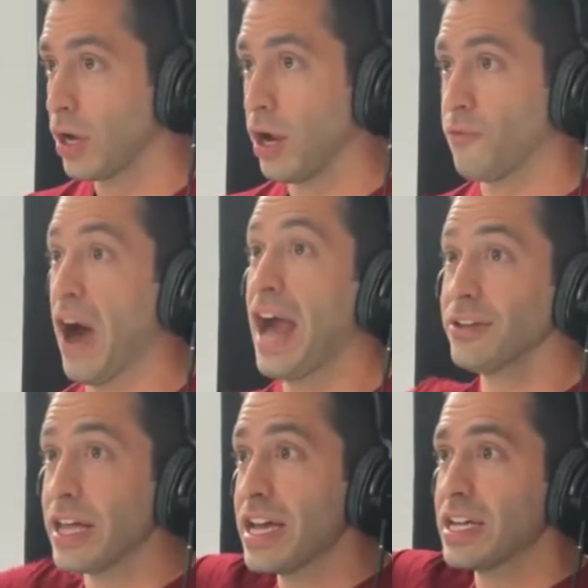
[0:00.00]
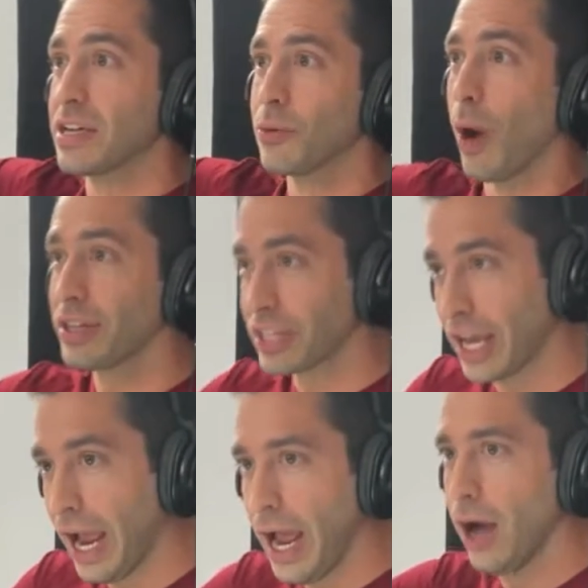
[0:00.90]
Finally! What the
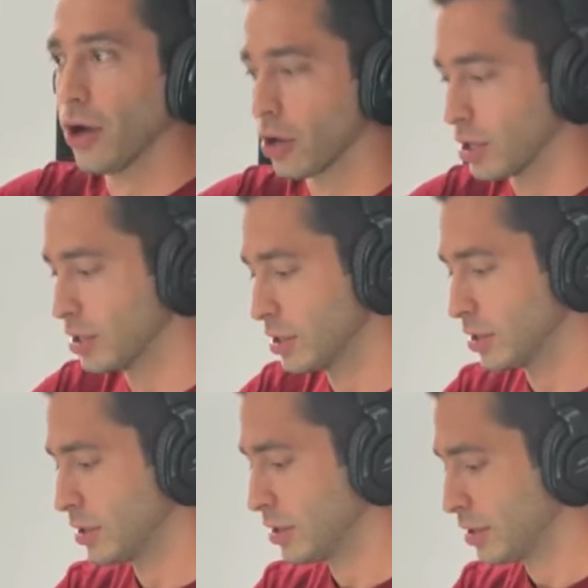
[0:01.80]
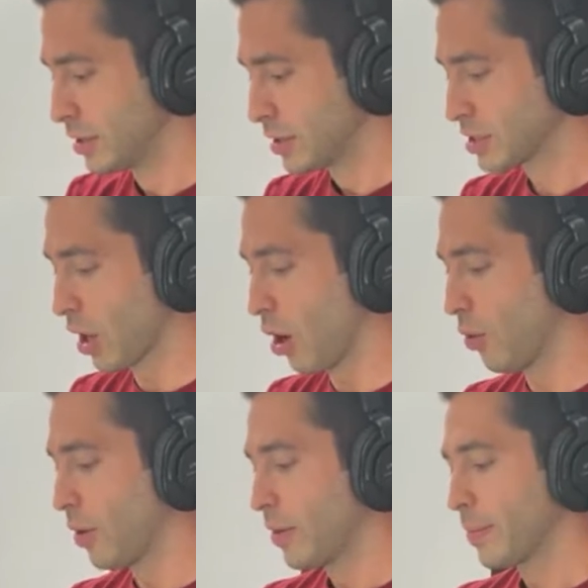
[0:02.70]
hell?
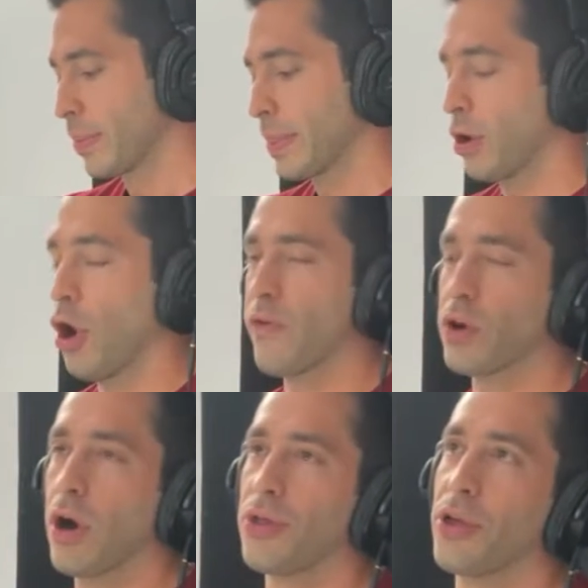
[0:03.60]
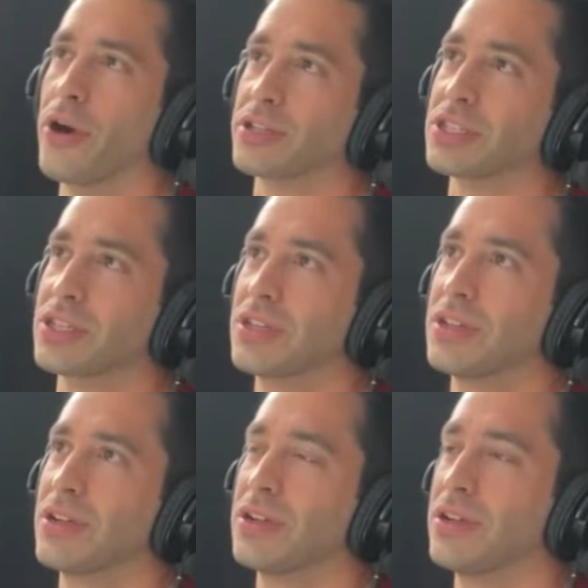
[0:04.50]
So, overall thoughts.
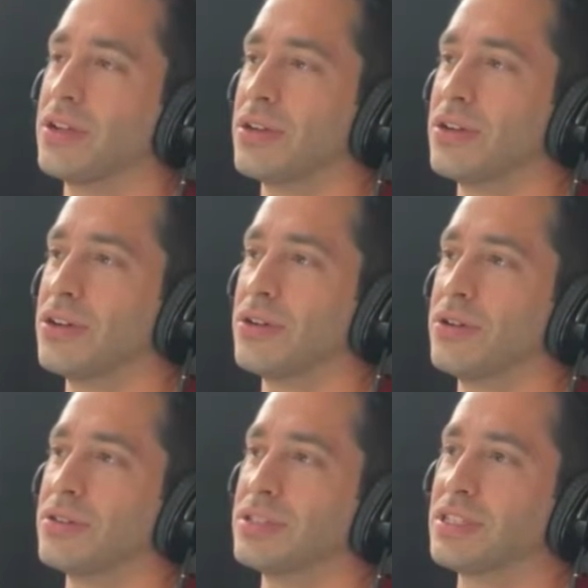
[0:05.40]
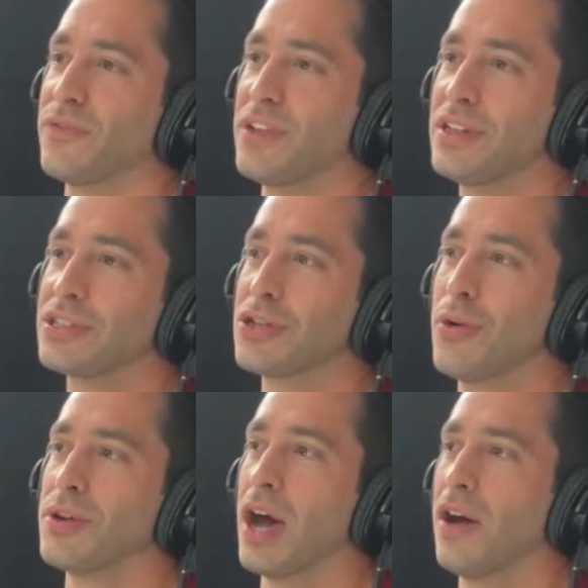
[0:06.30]
Did the Phillies do
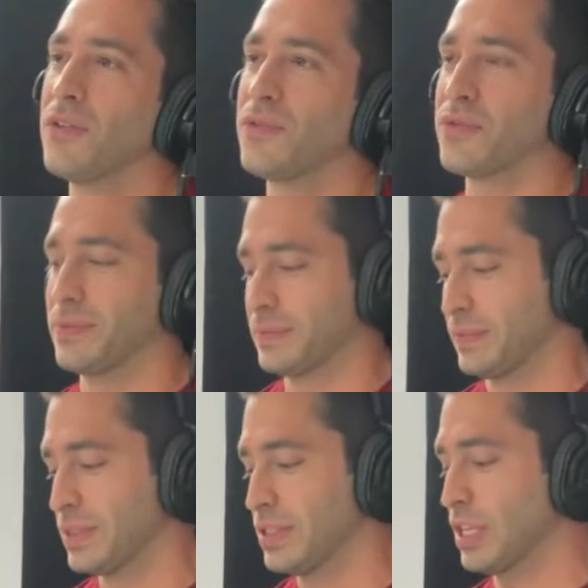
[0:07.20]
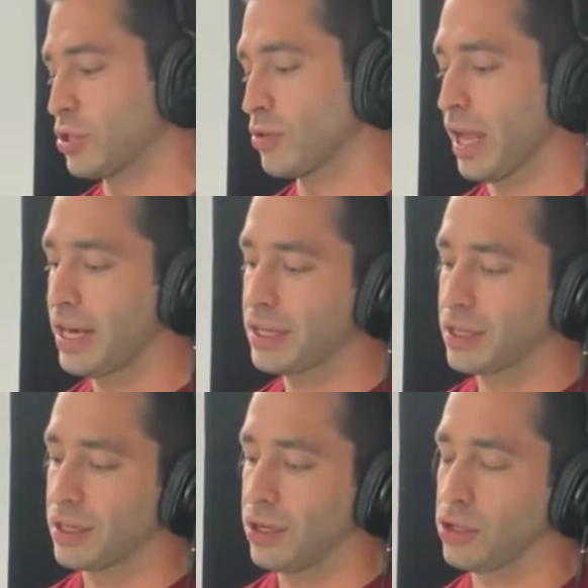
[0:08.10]
enough? Did you like
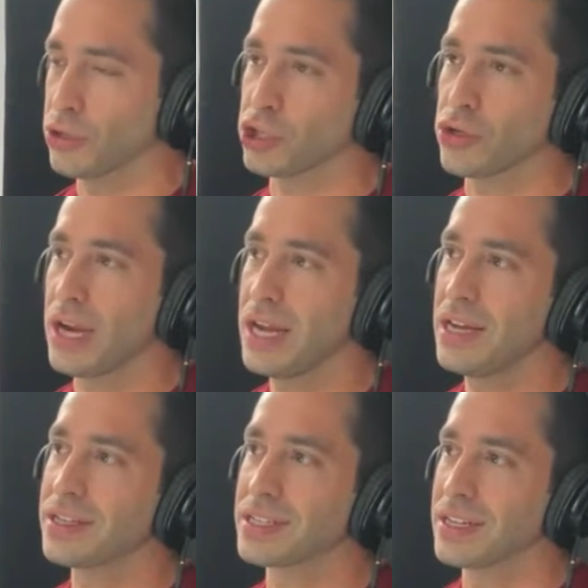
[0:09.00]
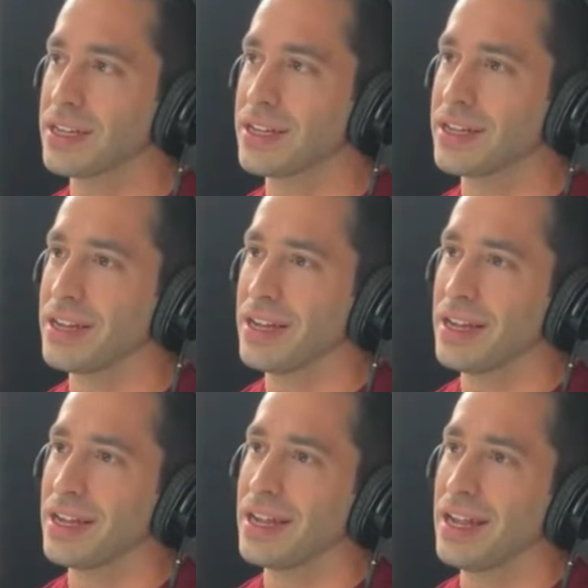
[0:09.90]
their trades?
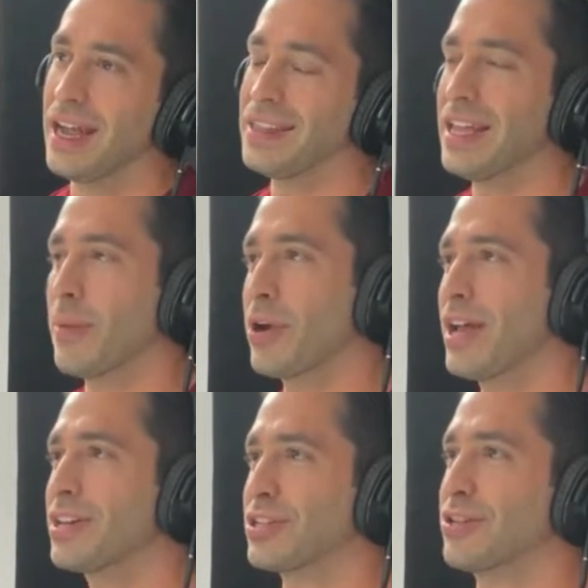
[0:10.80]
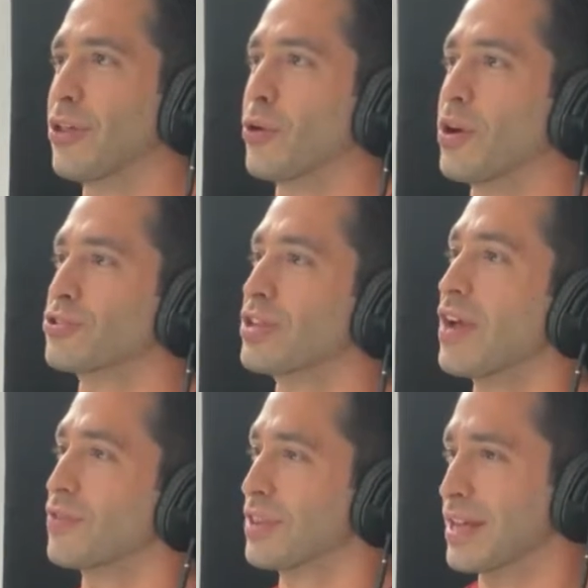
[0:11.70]
And then I'm going to ask you another question
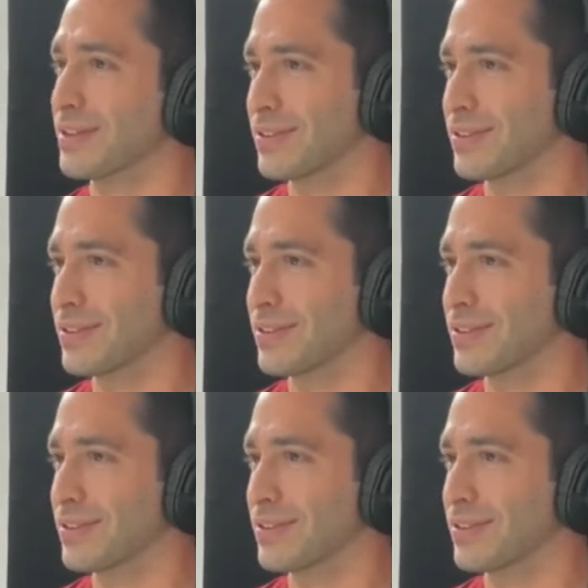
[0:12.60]
after that.